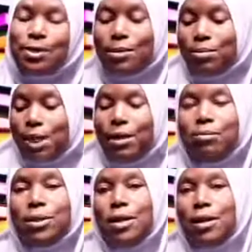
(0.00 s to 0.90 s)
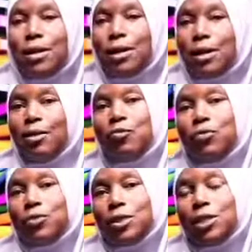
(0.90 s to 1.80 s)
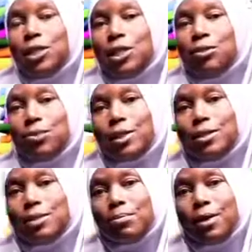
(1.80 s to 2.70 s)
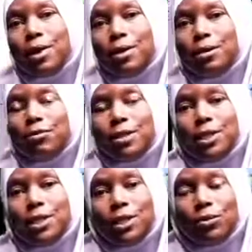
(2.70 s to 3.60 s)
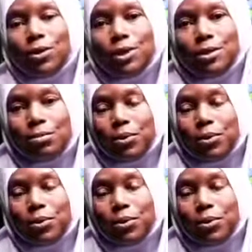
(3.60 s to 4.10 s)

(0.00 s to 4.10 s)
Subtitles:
And sometimes if the teacher wants the